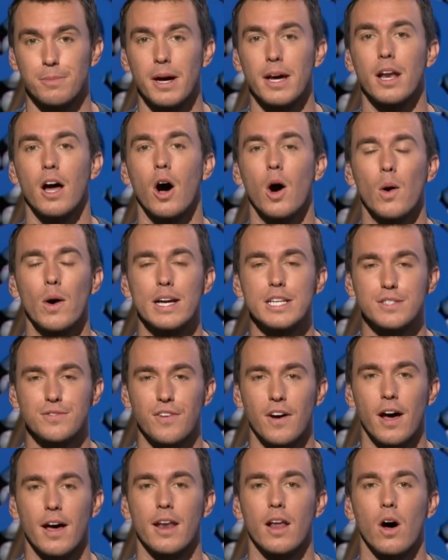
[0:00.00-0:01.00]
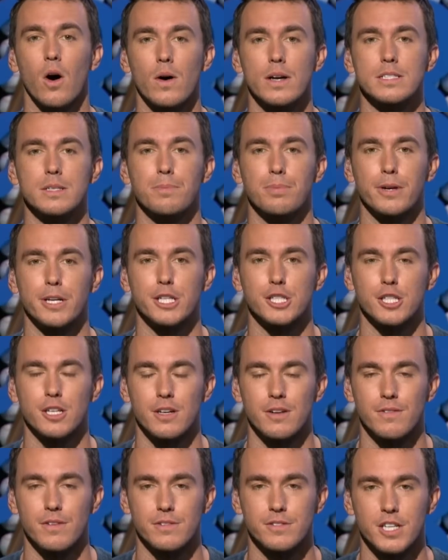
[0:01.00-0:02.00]
But always fun, always
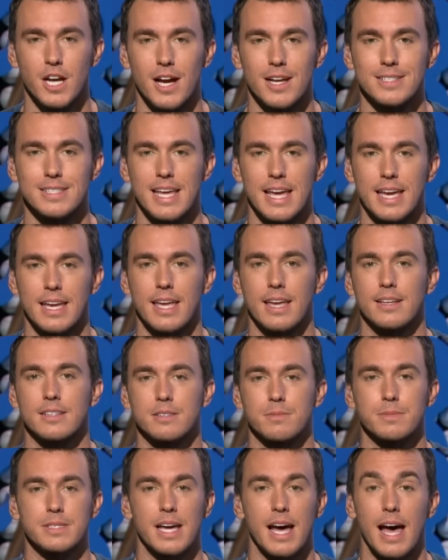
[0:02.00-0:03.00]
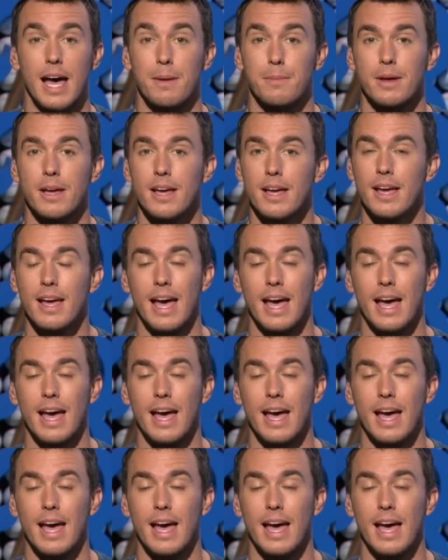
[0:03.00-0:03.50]
appreciative of John taking some time